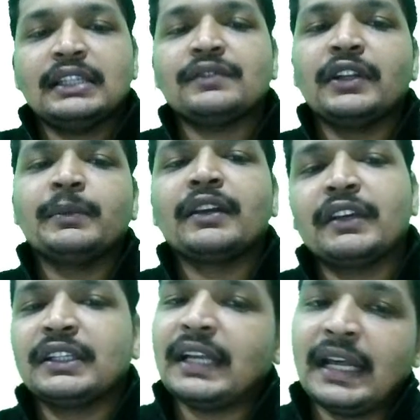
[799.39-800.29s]
We'll be giving
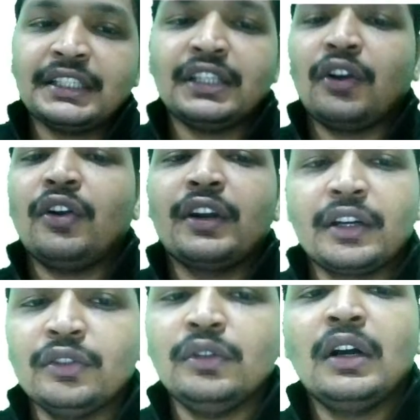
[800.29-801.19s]
the direction according
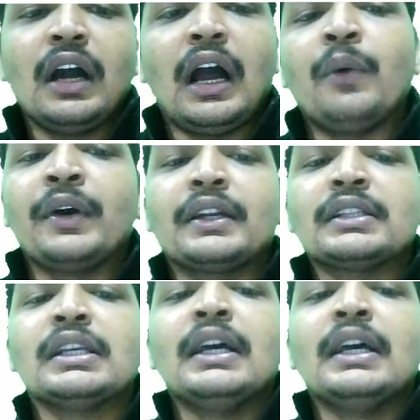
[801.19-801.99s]
to however it is.